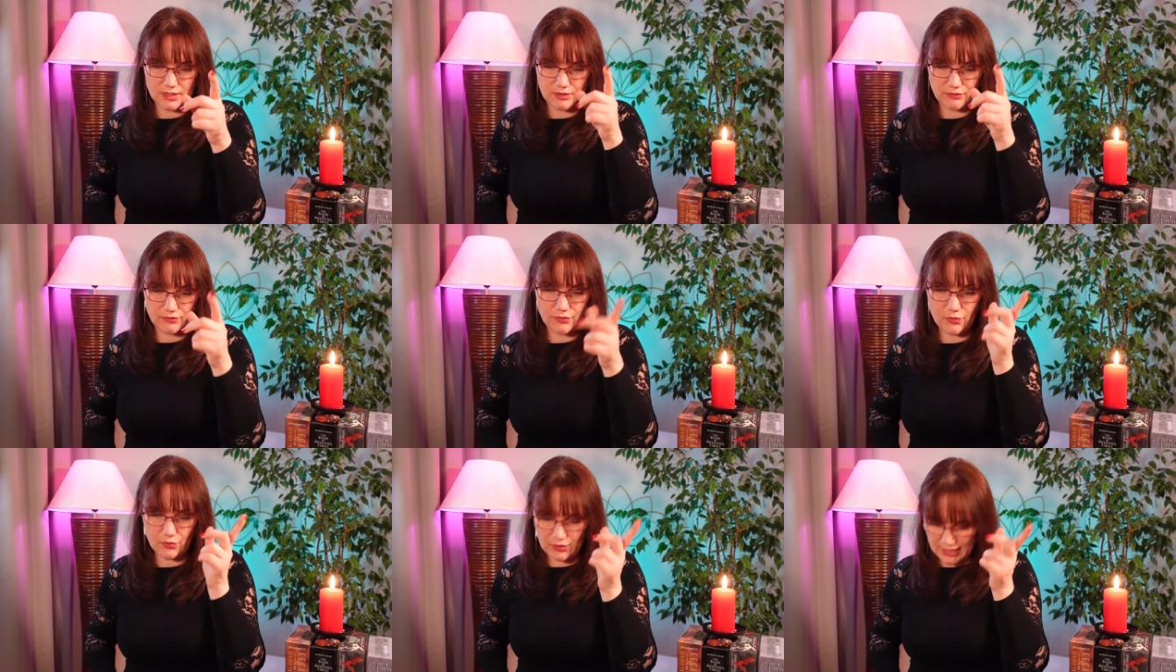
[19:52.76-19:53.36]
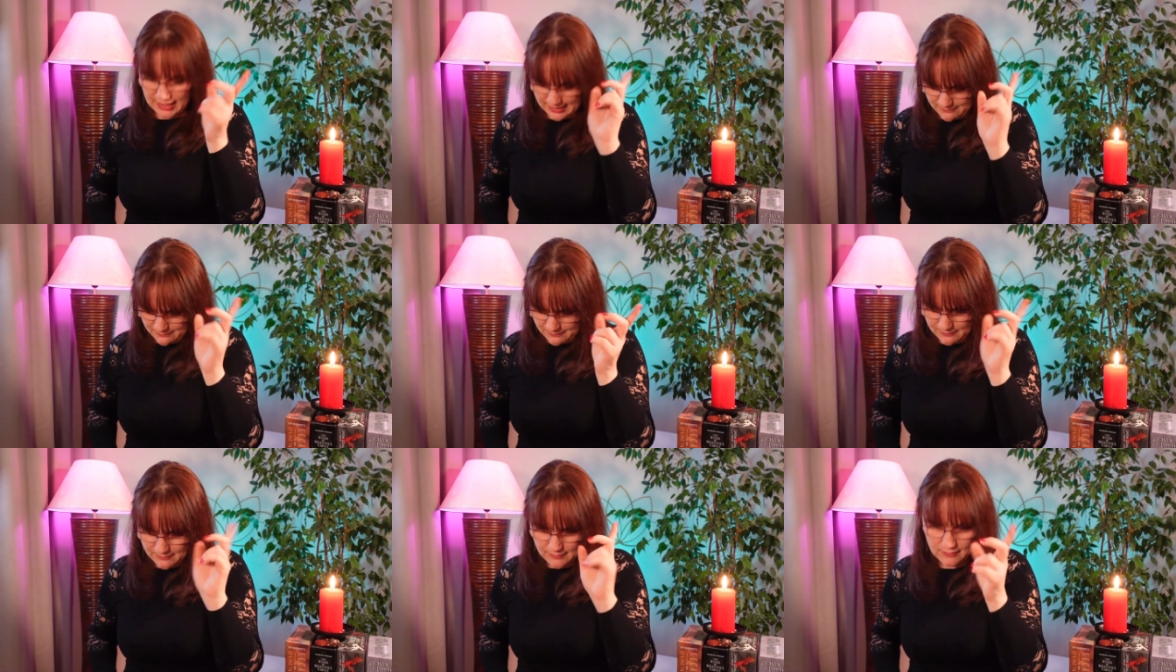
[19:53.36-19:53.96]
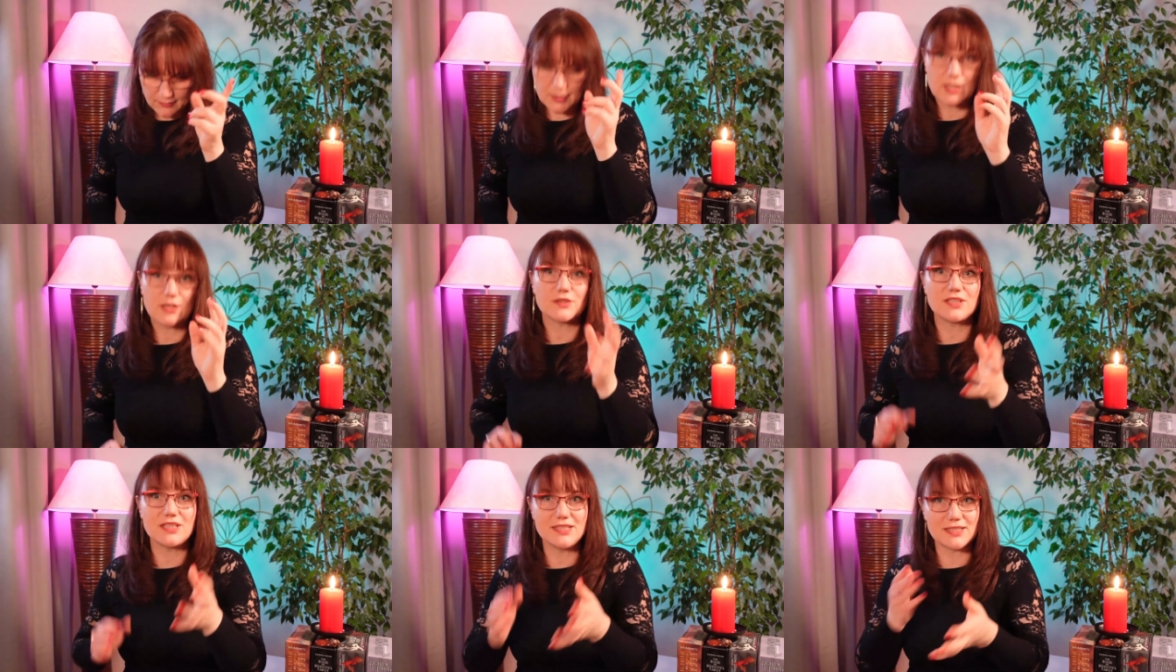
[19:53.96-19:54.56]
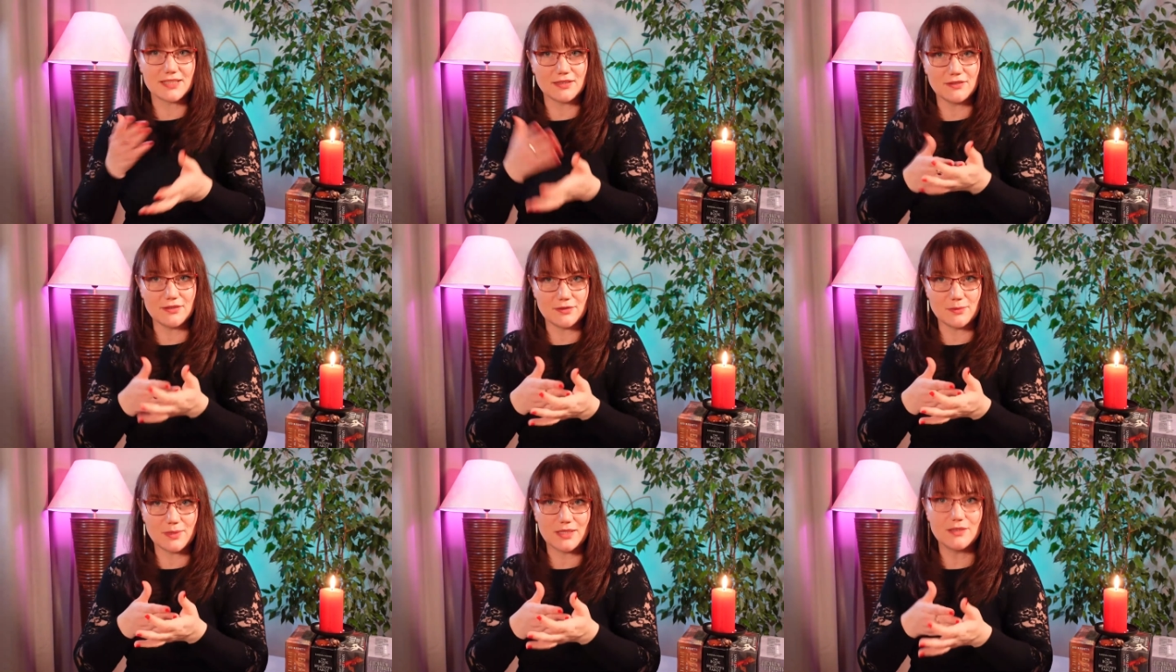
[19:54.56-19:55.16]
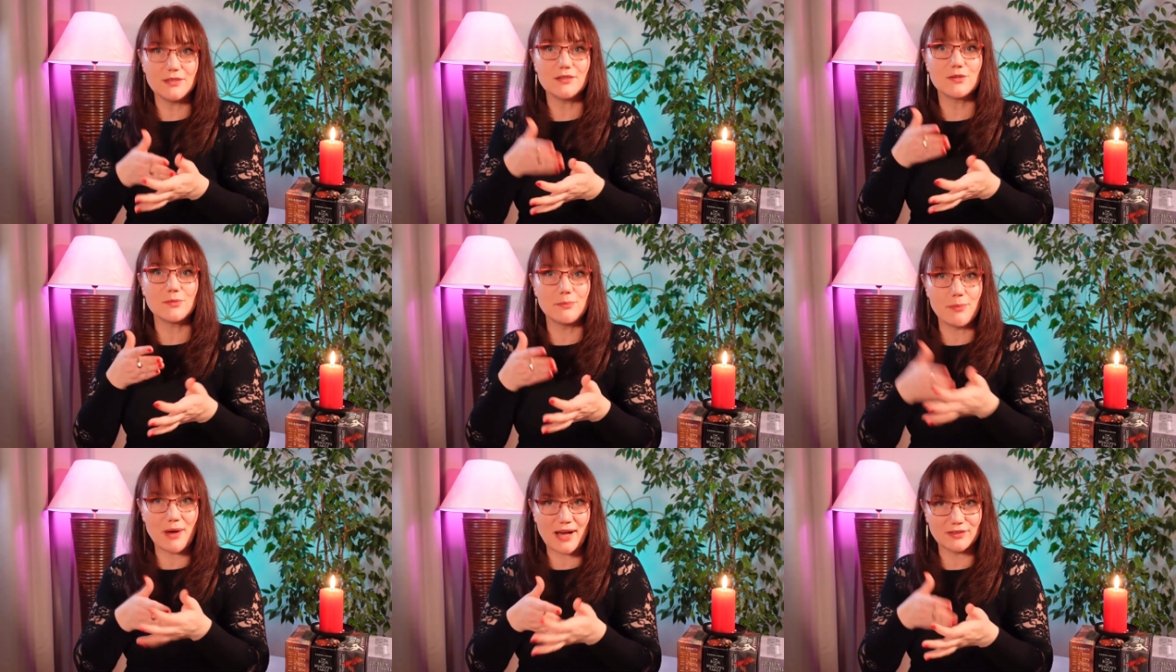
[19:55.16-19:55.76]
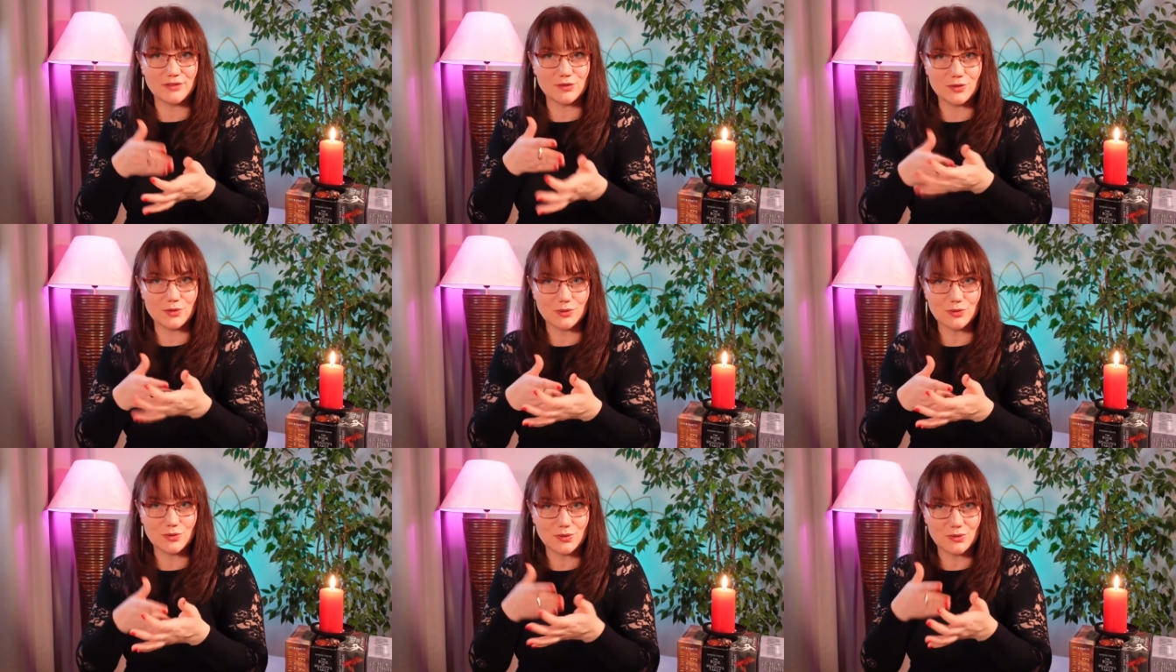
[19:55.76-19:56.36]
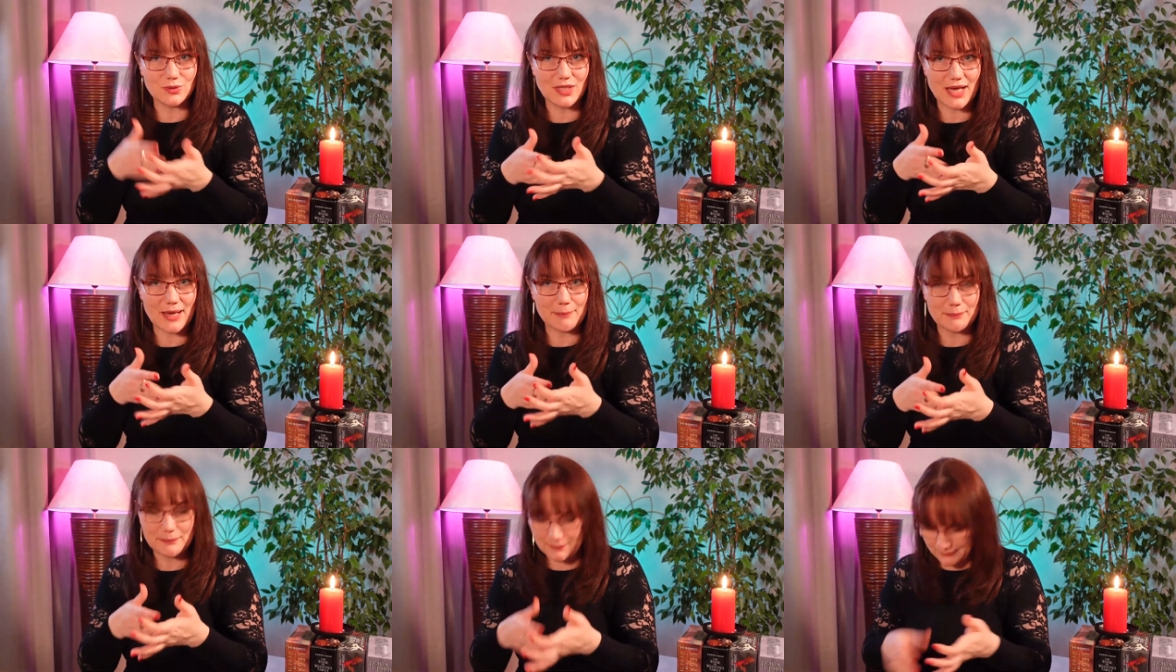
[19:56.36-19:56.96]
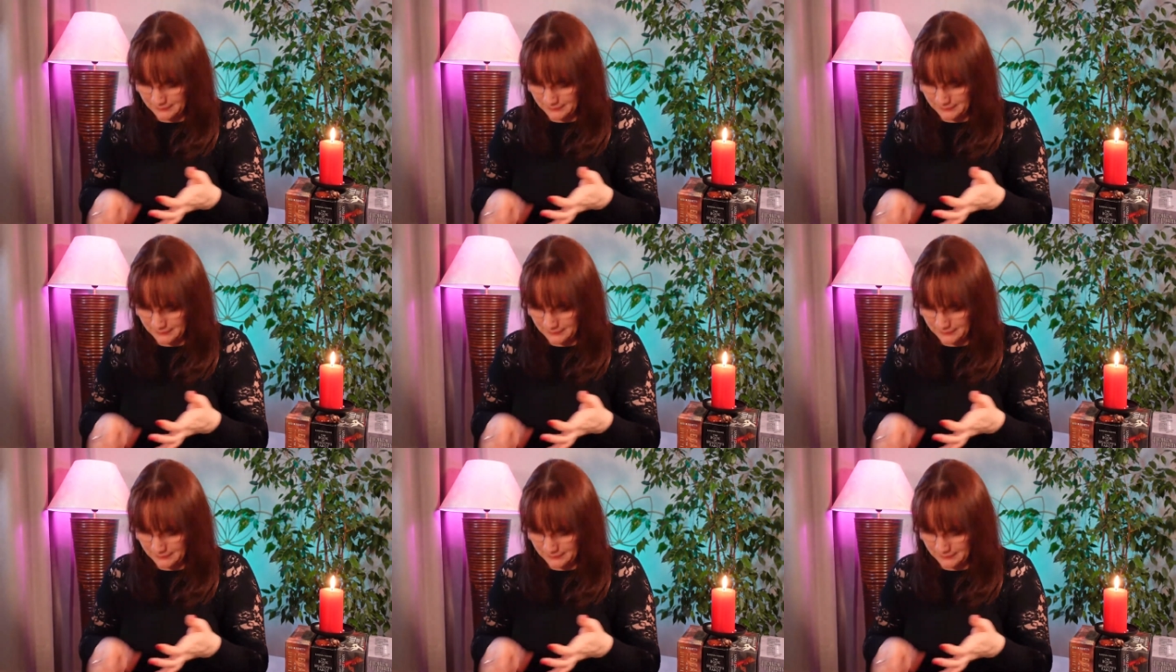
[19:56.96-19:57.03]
for them, because it's another way to bond you to them.